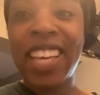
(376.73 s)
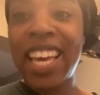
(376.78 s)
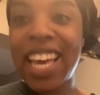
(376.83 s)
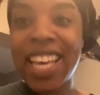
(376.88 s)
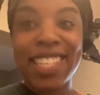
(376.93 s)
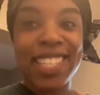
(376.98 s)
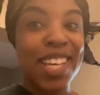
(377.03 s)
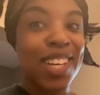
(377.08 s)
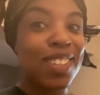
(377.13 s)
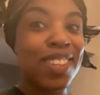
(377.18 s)

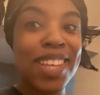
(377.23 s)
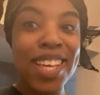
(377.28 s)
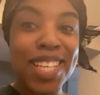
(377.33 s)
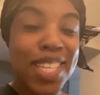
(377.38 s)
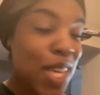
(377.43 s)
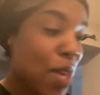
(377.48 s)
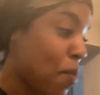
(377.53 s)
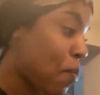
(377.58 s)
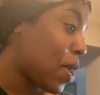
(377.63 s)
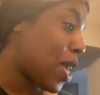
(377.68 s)
as
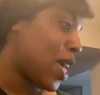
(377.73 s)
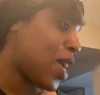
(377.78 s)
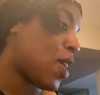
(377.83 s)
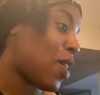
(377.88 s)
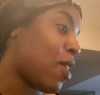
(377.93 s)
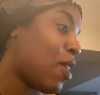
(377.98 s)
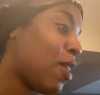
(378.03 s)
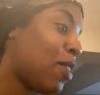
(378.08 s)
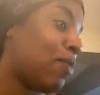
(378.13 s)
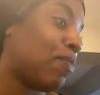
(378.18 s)
can be.
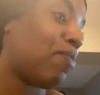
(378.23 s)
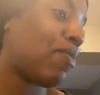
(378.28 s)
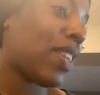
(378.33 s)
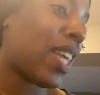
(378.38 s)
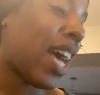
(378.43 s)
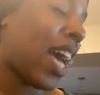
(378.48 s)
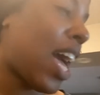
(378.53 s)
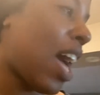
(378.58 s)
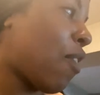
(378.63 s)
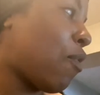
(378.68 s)
Well,
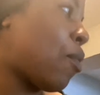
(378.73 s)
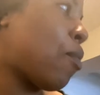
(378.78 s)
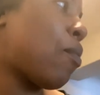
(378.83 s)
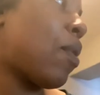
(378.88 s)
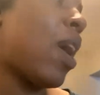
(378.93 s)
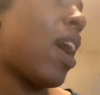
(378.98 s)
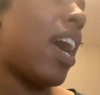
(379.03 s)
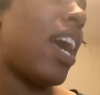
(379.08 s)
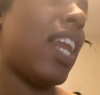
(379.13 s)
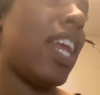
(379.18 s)
I haven't
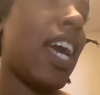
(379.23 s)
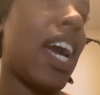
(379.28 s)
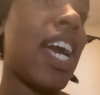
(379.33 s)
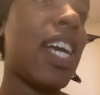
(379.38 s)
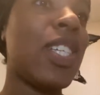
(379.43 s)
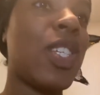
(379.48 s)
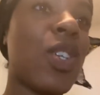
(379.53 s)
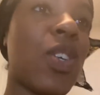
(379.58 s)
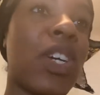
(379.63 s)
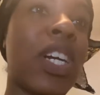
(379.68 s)
bought any
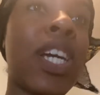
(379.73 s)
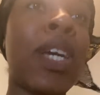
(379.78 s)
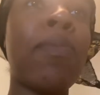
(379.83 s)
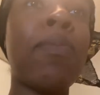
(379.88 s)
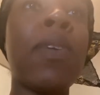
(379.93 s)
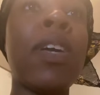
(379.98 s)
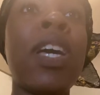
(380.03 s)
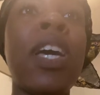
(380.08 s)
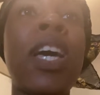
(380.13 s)
ice cream.